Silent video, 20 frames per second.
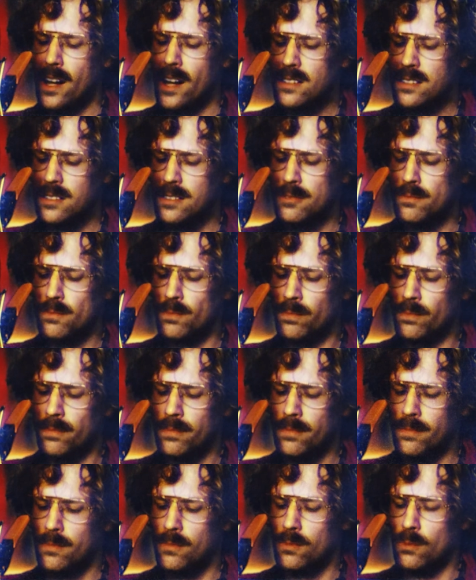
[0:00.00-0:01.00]
asked him
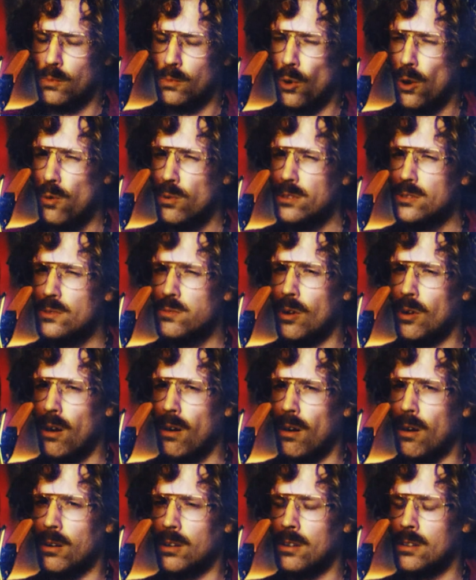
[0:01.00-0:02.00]
what was
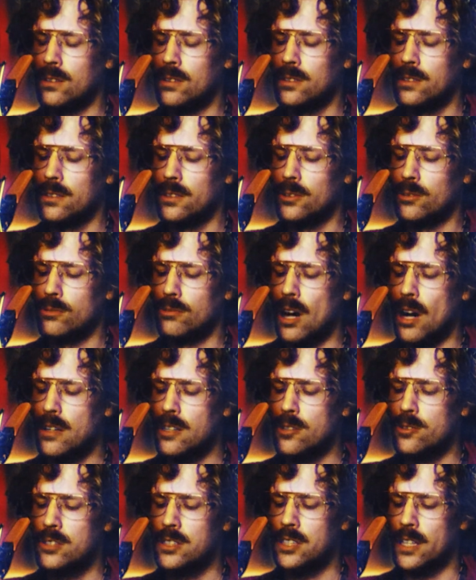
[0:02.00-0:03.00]
wrong,
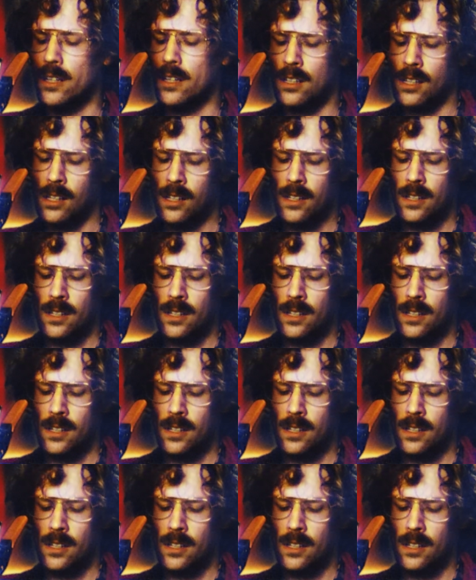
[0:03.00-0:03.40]
Rocco said,